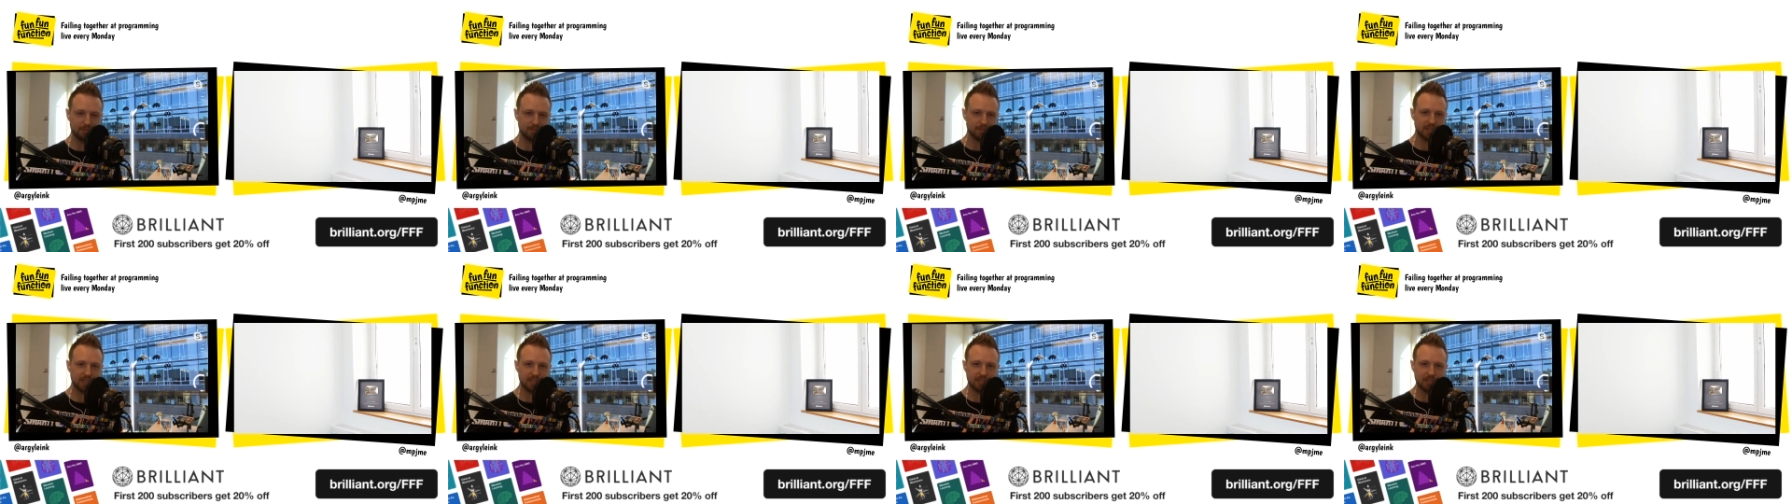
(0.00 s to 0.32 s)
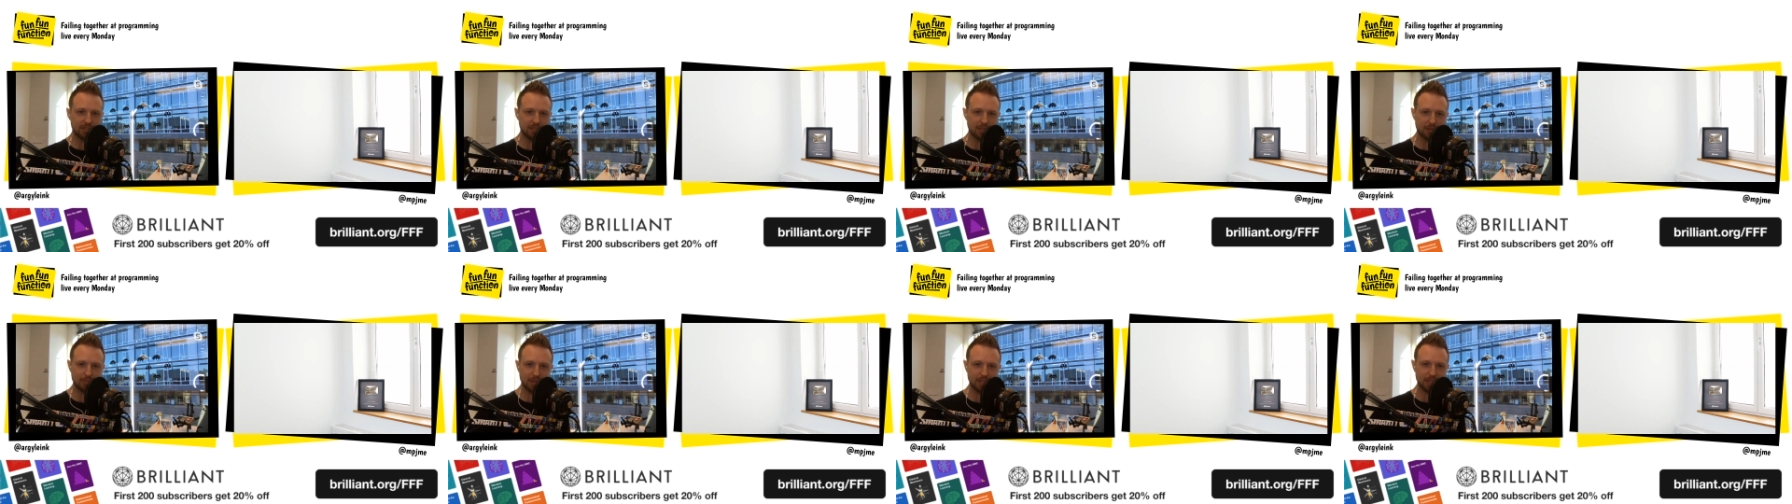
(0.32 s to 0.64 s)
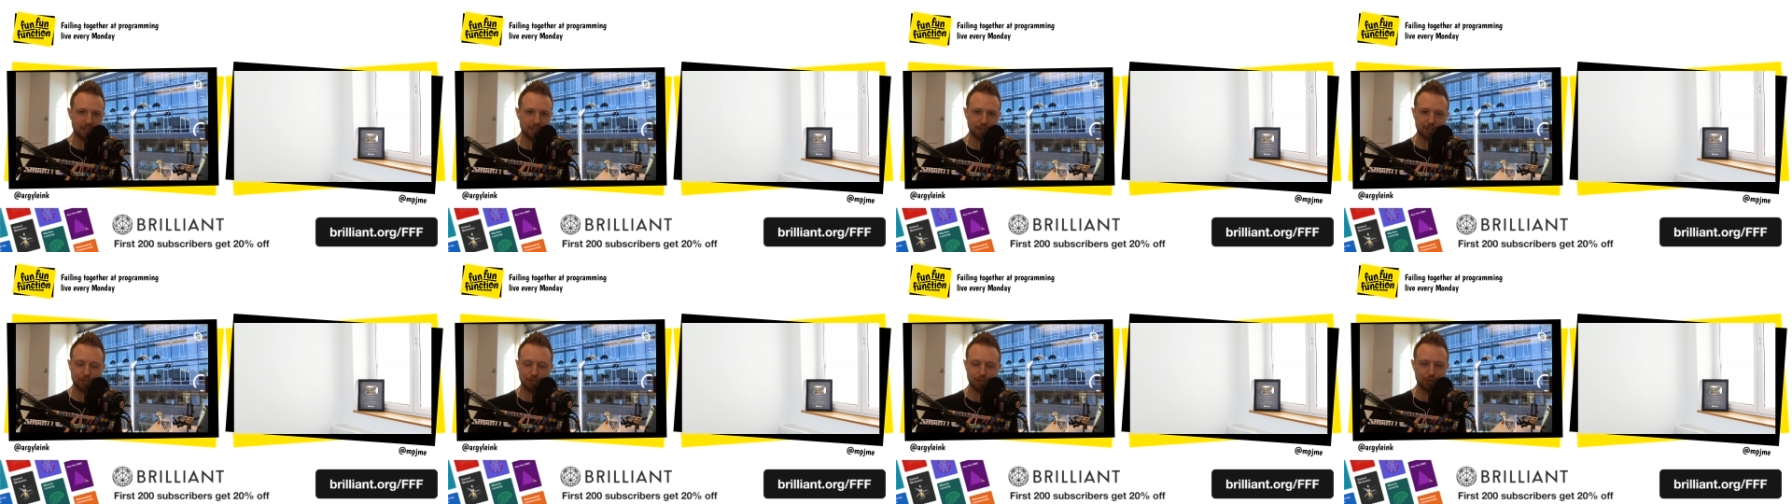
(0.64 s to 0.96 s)
This is
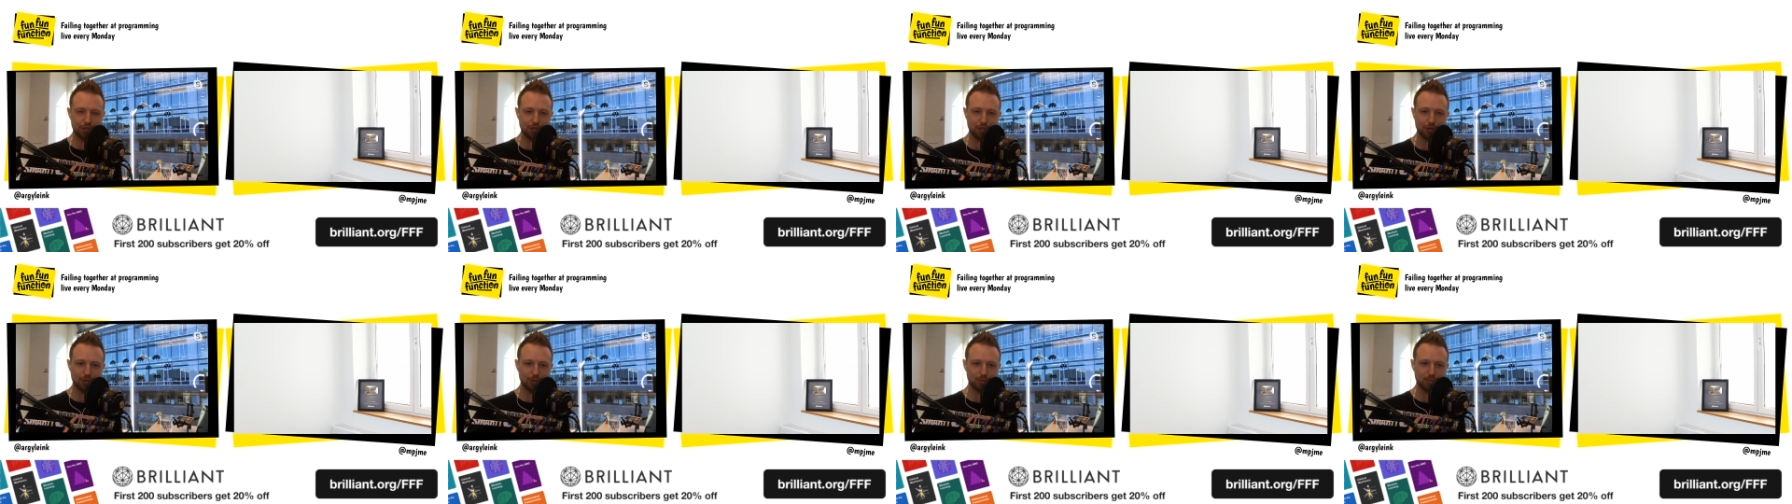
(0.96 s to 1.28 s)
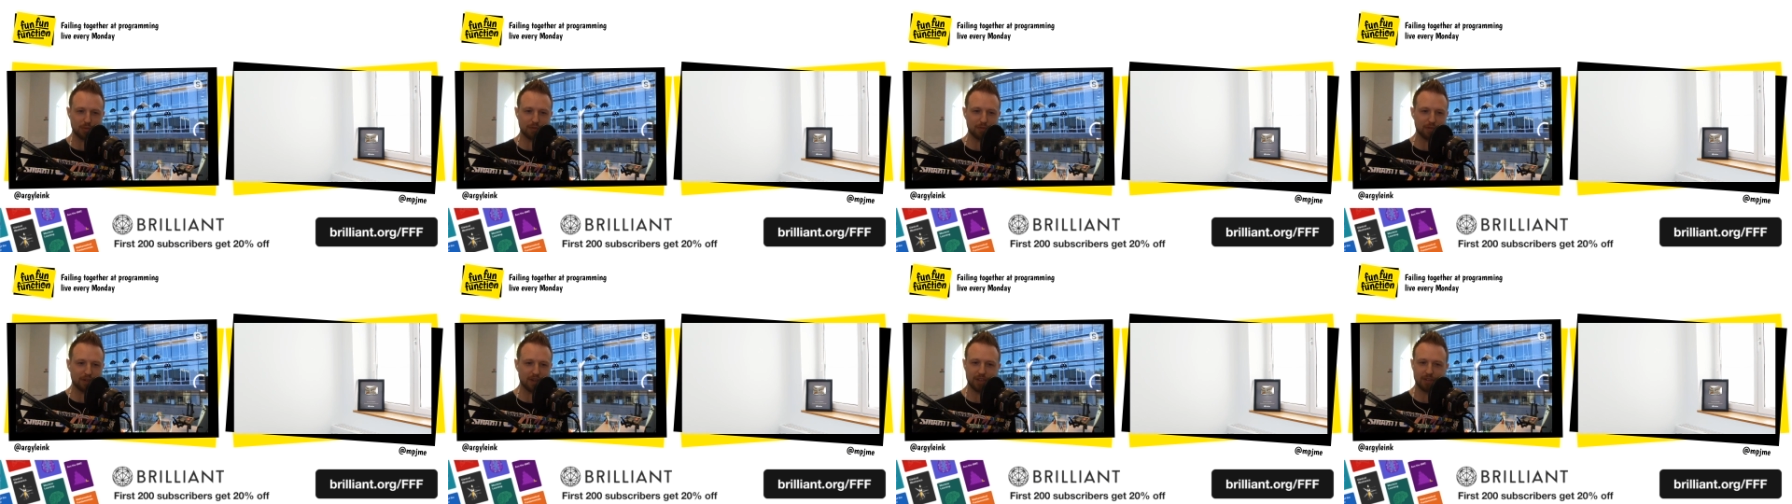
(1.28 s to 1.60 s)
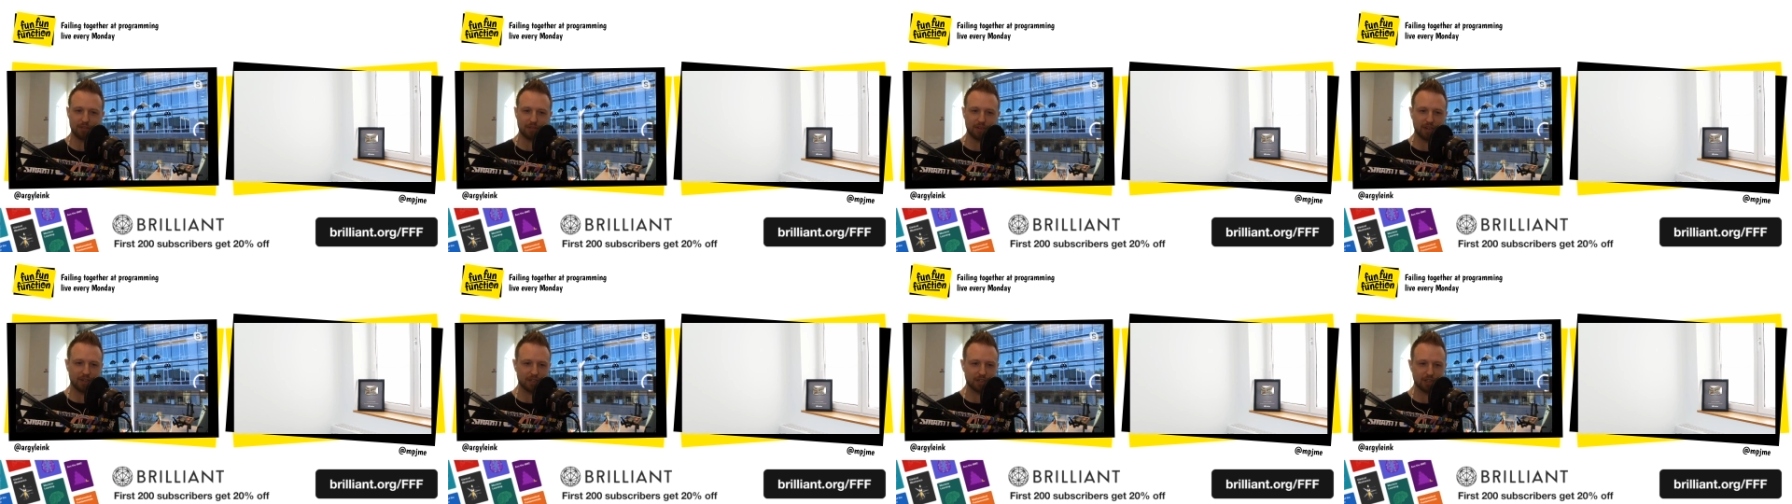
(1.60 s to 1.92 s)
something that your show has been very,
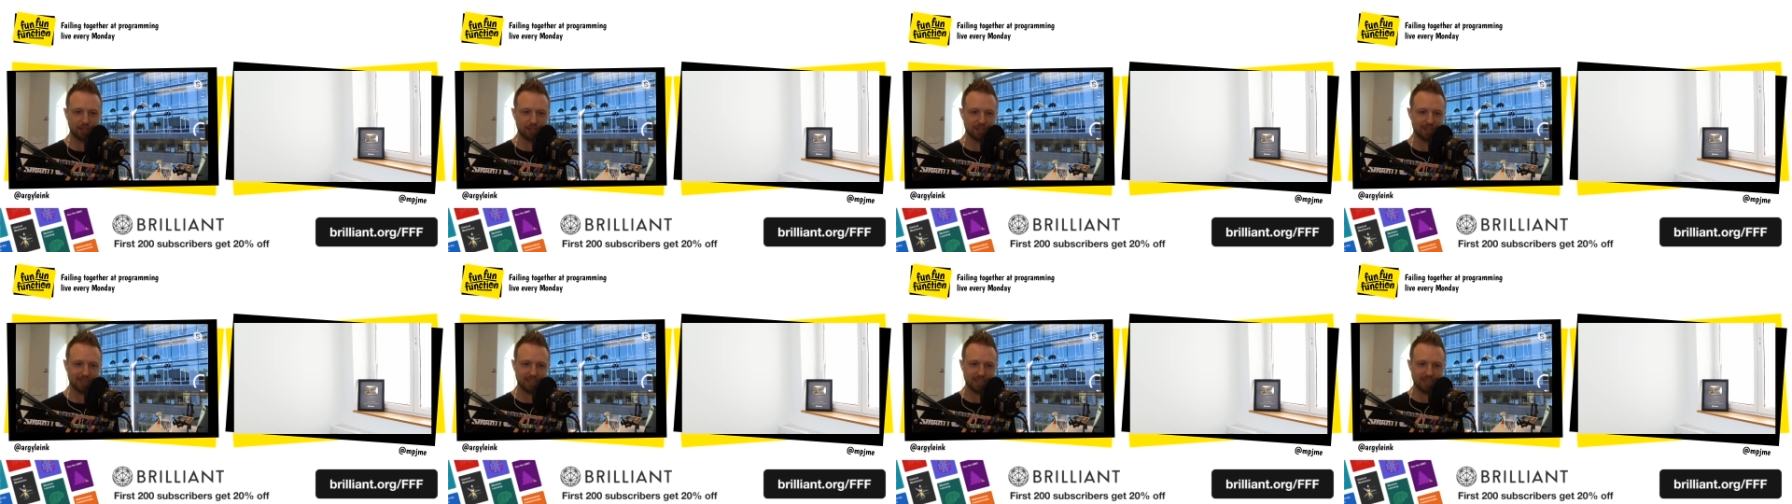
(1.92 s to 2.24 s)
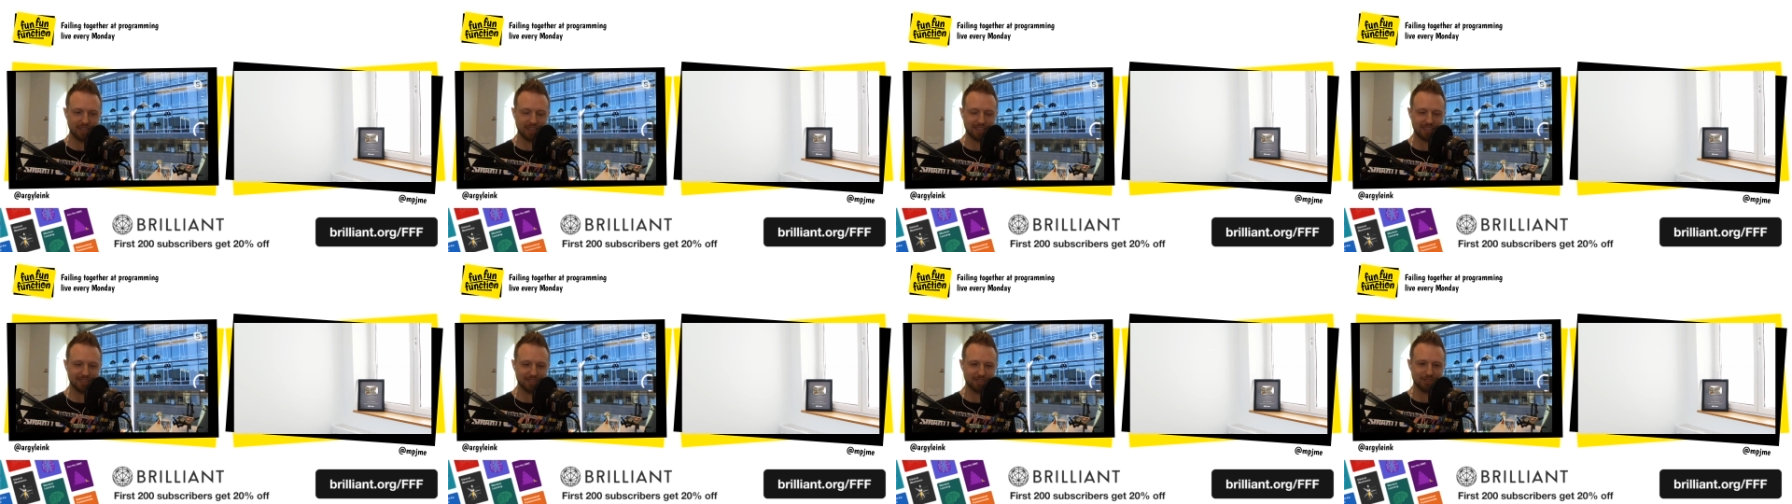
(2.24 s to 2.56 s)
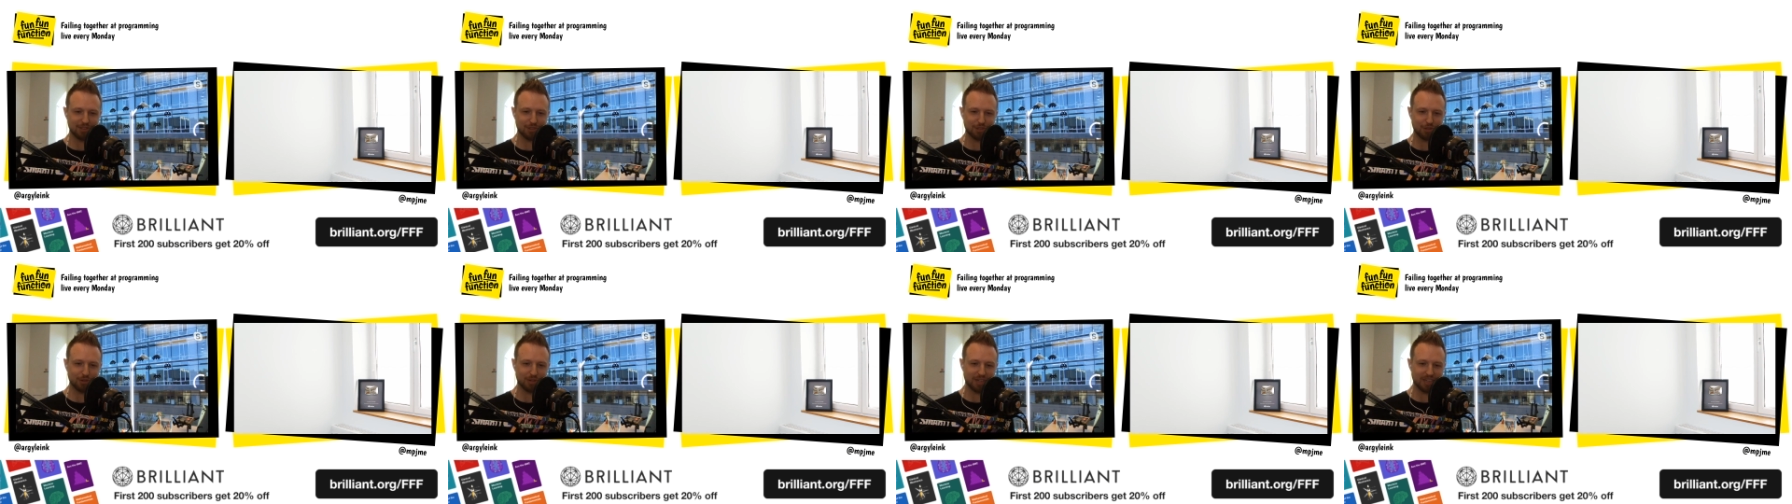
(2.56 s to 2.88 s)
very good at, at
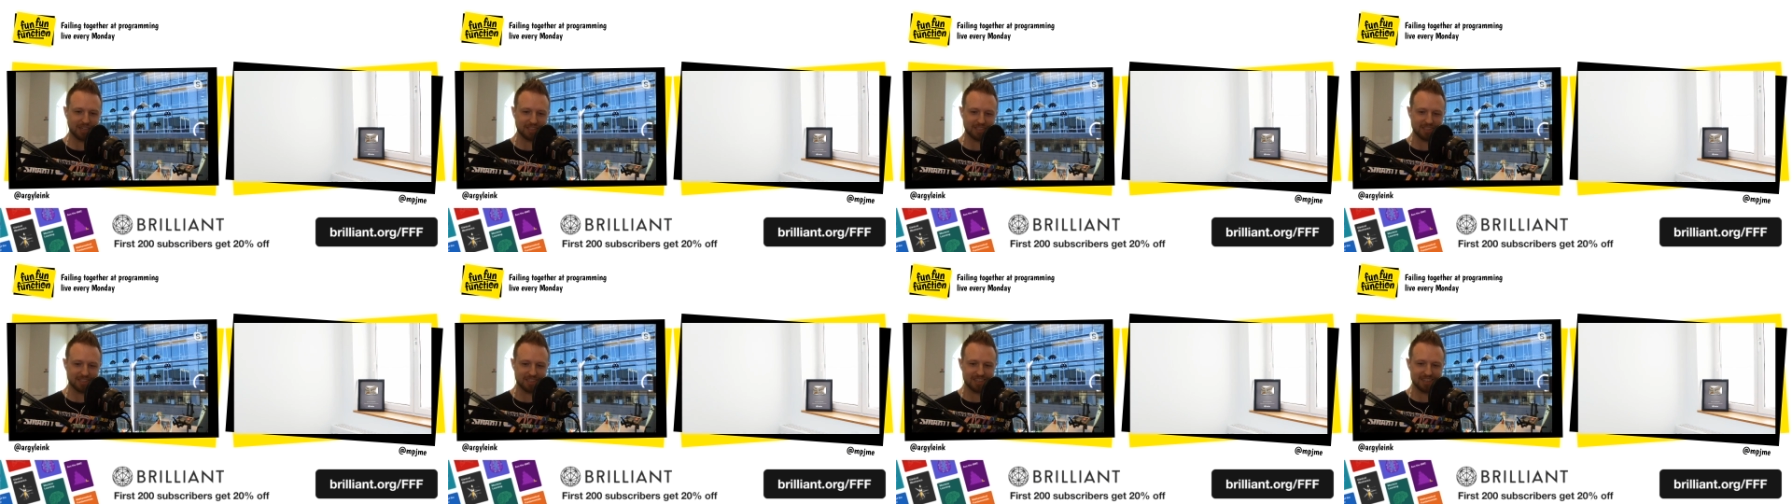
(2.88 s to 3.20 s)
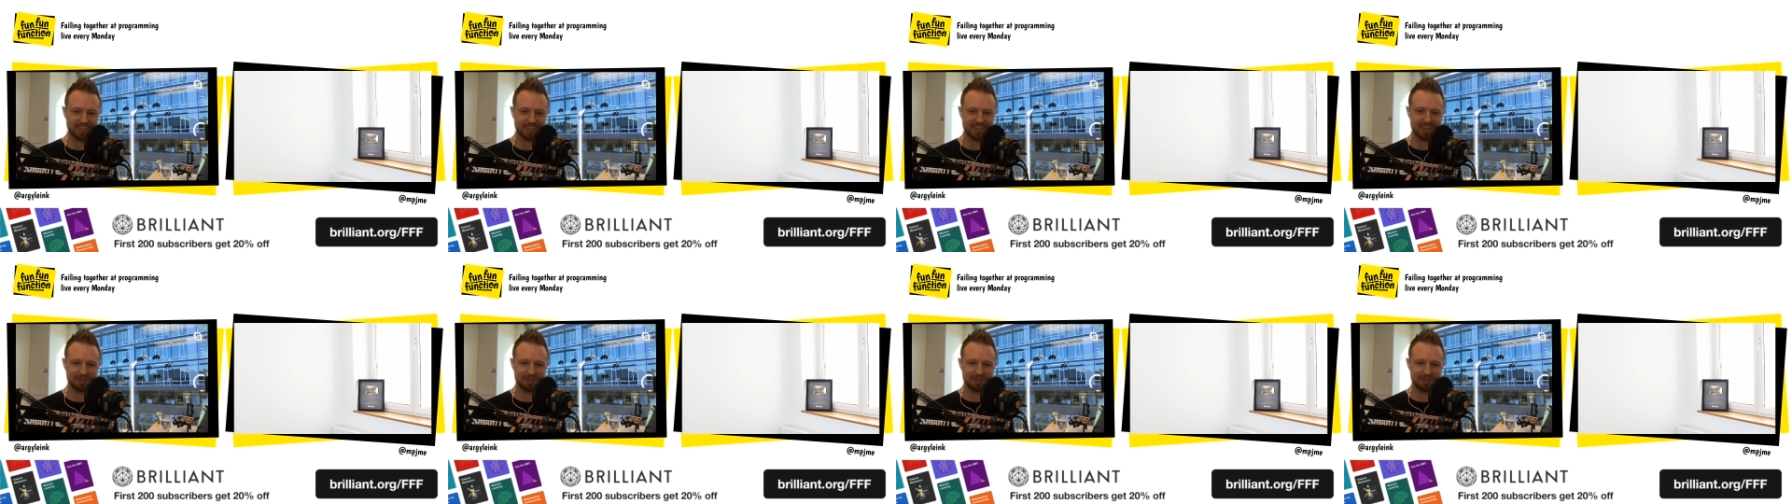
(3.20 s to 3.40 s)
showcasing.